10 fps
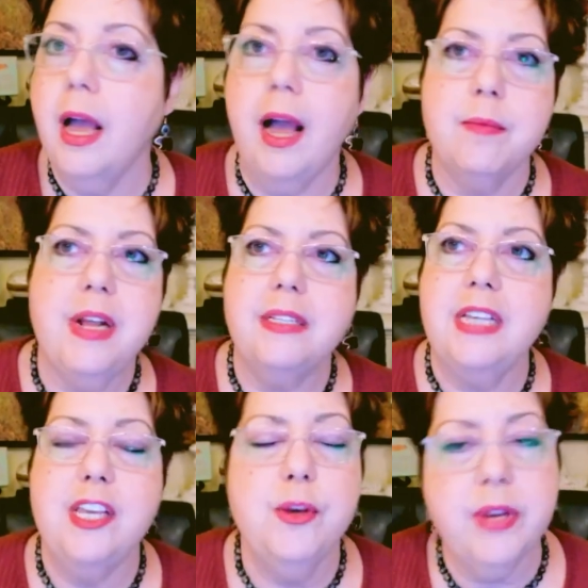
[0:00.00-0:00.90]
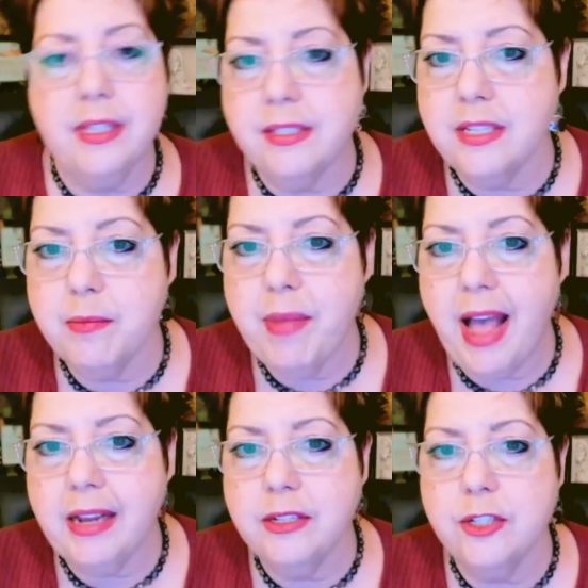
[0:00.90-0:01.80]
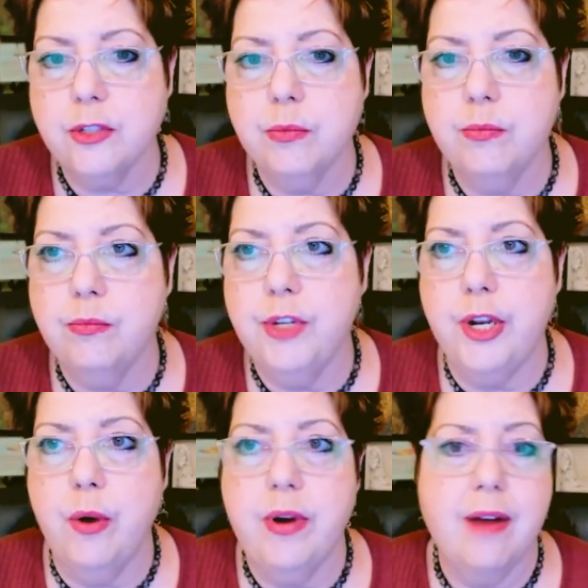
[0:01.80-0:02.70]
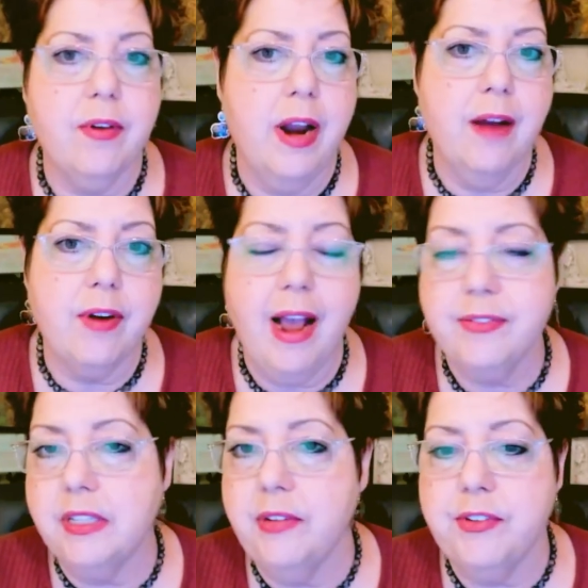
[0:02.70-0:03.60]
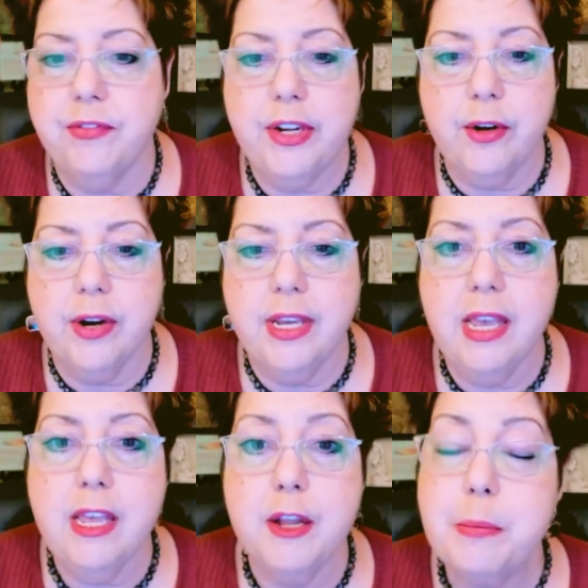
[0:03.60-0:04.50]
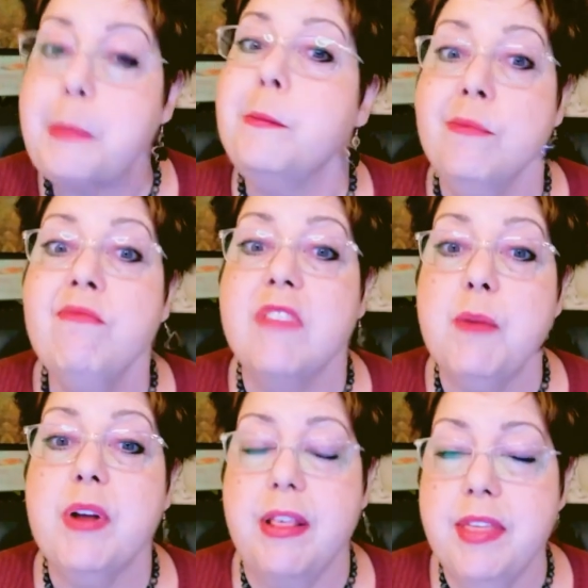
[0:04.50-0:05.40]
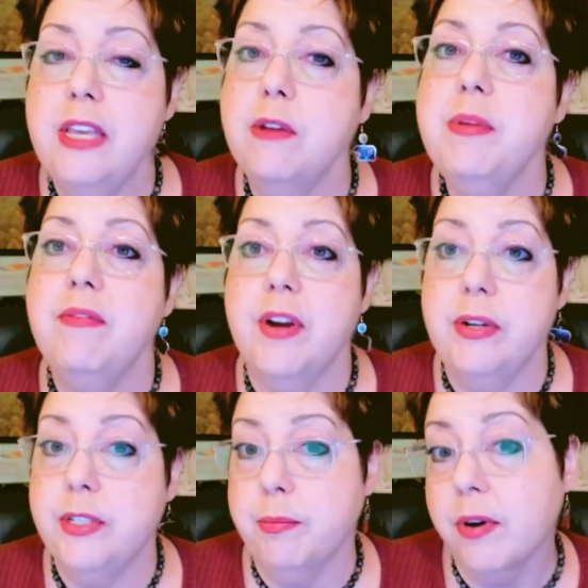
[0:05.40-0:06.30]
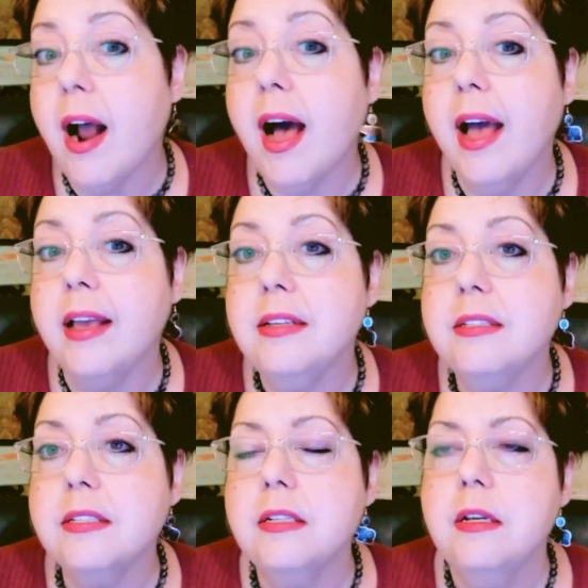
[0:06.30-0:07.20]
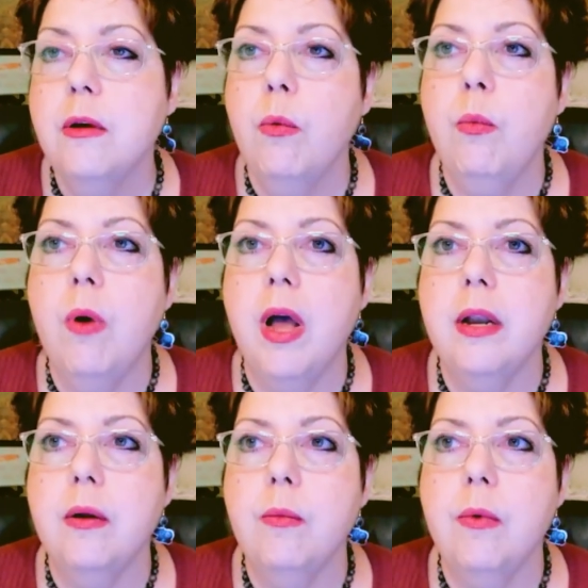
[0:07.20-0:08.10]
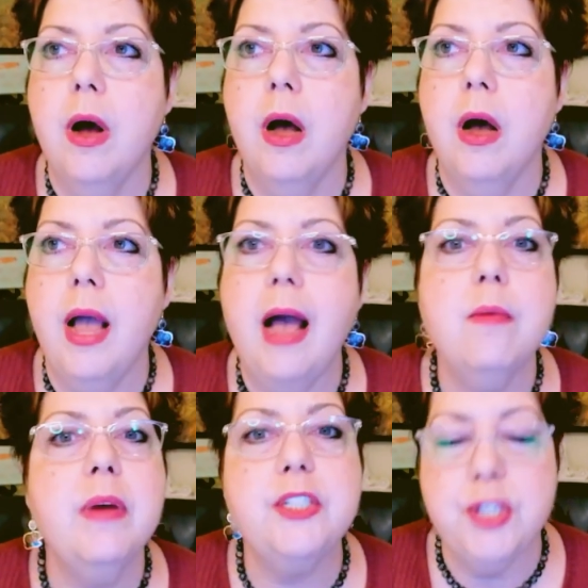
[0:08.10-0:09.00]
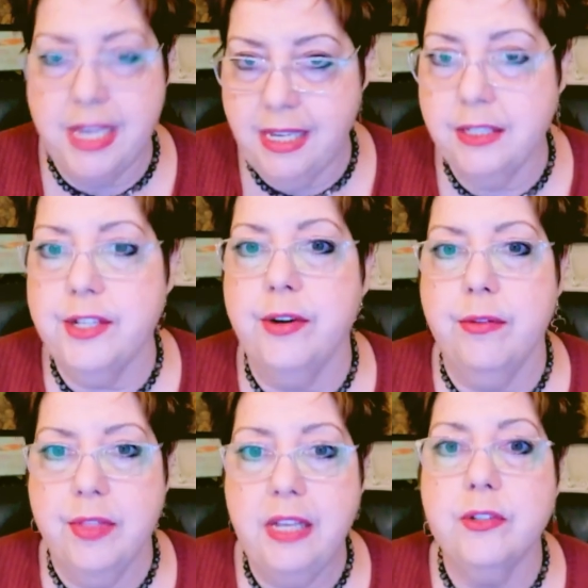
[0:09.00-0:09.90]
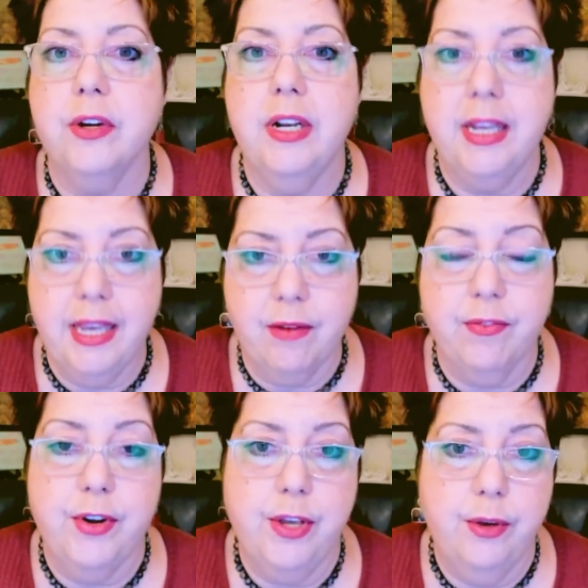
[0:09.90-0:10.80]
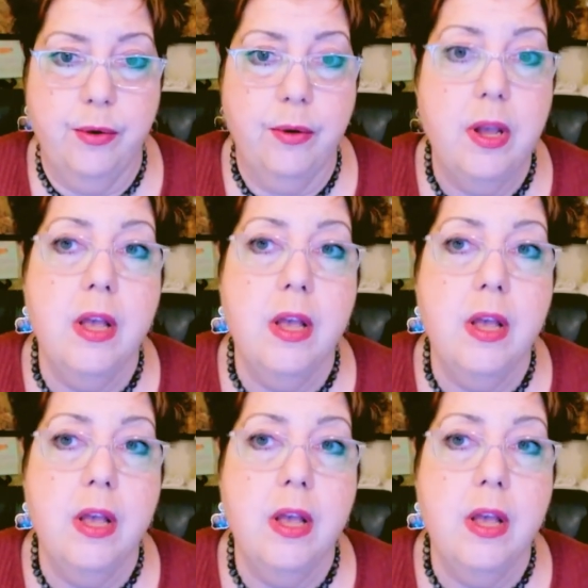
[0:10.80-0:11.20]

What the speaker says: I'm not saying you can sit back and just, you know, never, ever have to lift a finger again, but I think you'd be very surprised how much easier things are going to get for you.